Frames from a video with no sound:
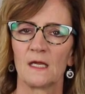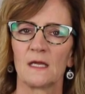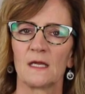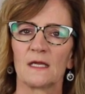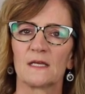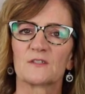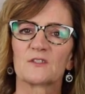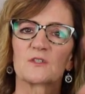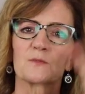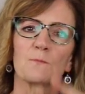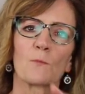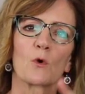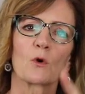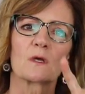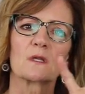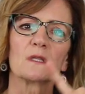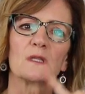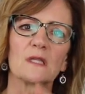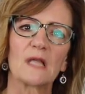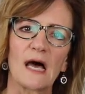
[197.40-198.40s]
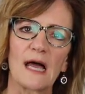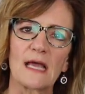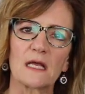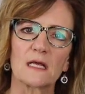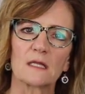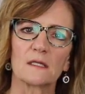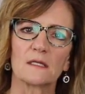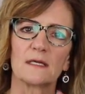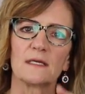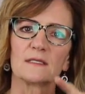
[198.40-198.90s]
it's more
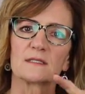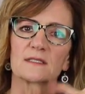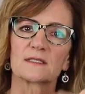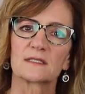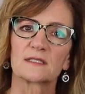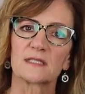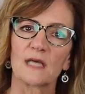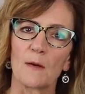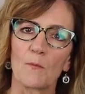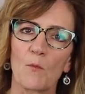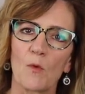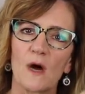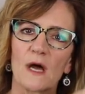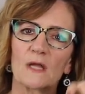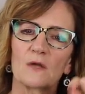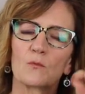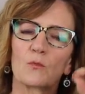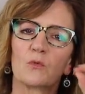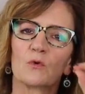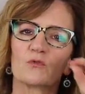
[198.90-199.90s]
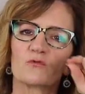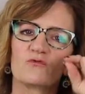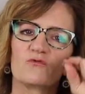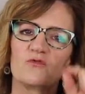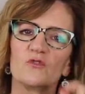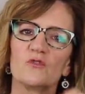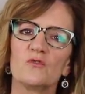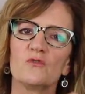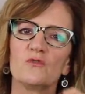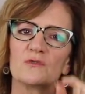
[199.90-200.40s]
likely someone will
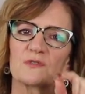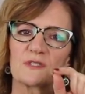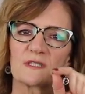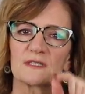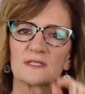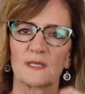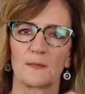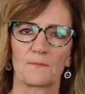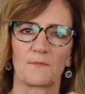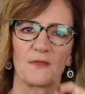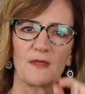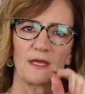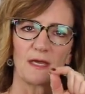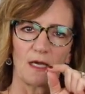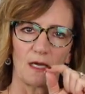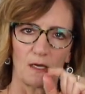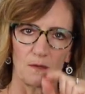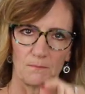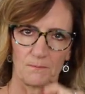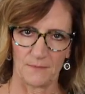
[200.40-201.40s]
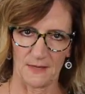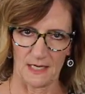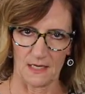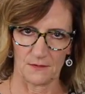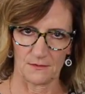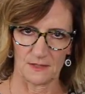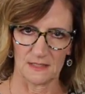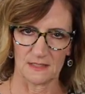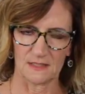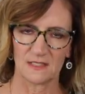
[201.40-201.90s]
do something
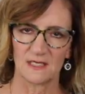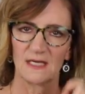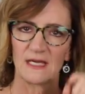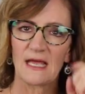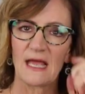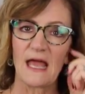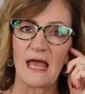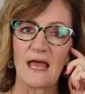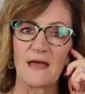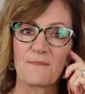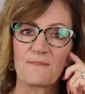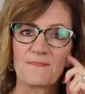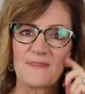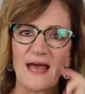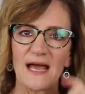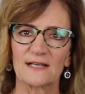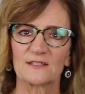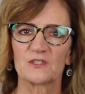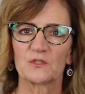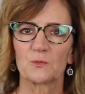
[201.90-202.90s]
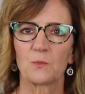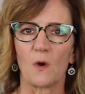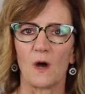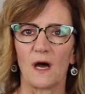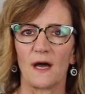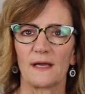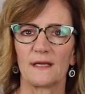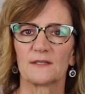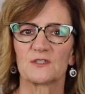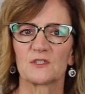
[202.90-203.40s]
about it. And that's
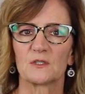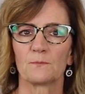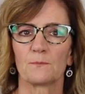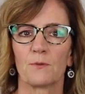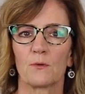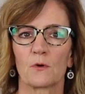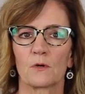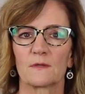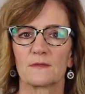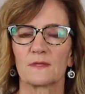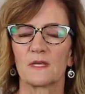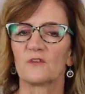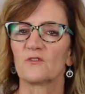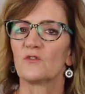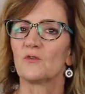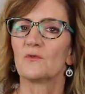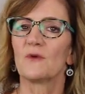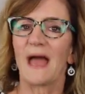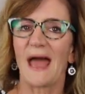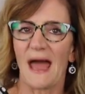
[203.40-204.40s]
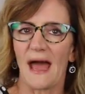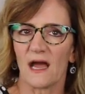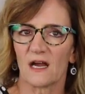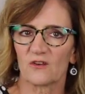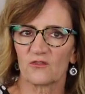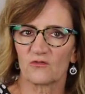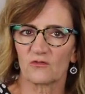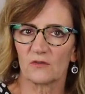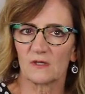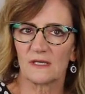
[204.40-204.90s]
why it's important that you
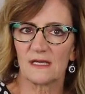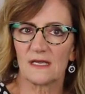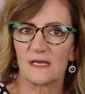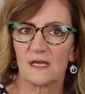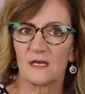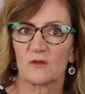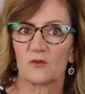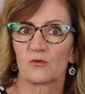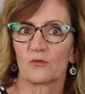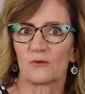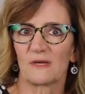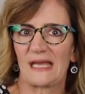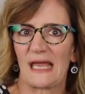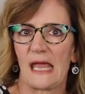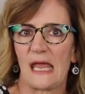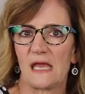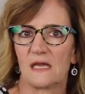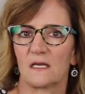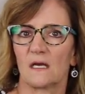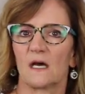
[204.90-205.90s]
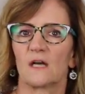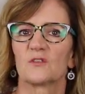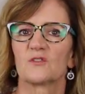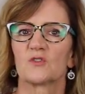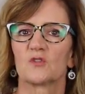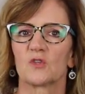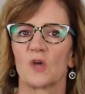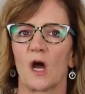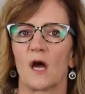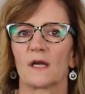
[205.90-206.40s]
actually create a
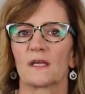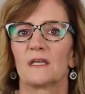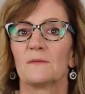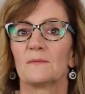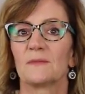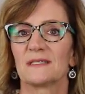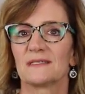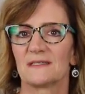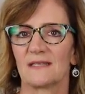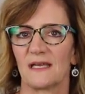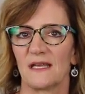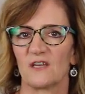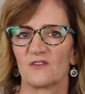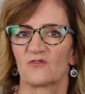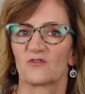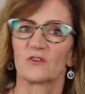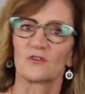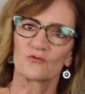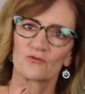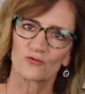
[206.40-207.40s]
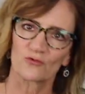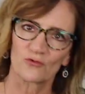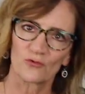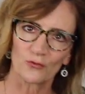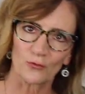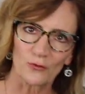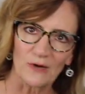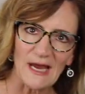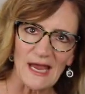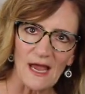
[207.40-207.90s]
documentation
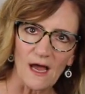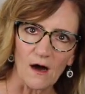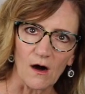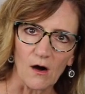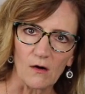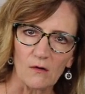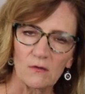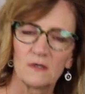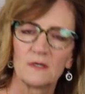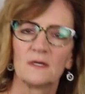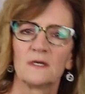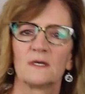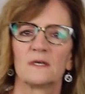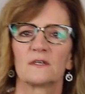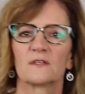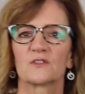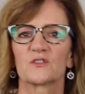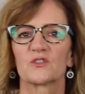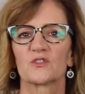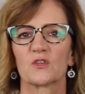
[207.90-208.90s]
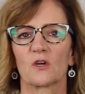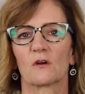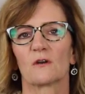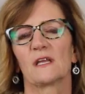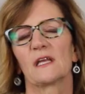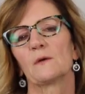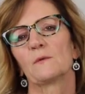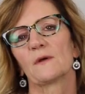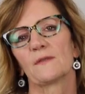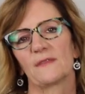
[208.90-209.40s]
trail
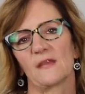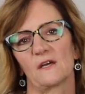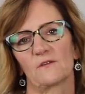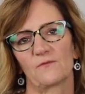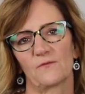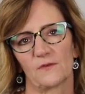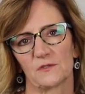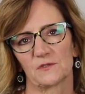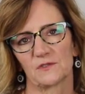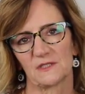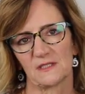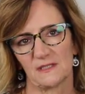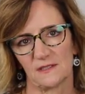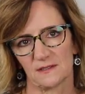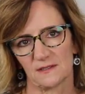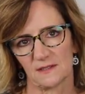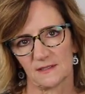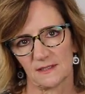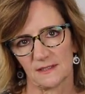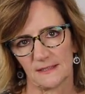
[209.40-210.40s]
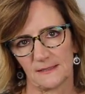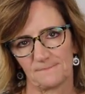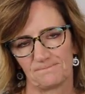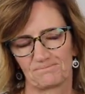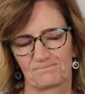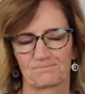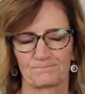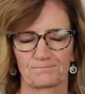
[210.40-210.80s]
starting with that first incident.